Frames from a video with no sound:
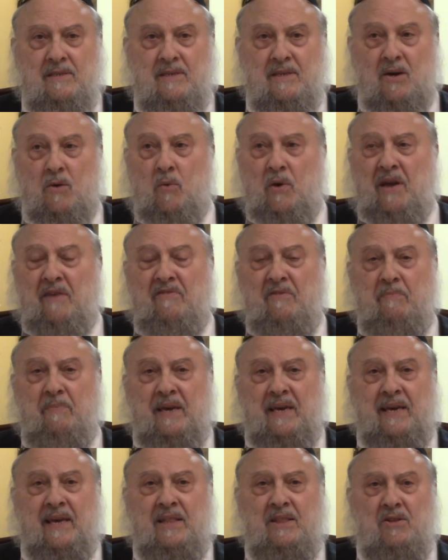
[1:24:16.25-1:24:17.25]
Can we even
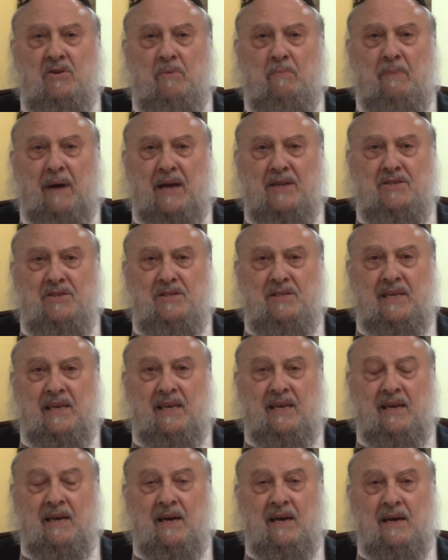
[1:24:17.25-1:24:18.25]
begin to imagine
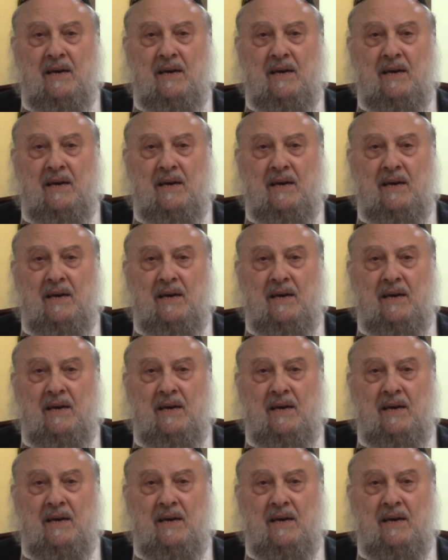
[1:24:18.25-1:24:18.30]
the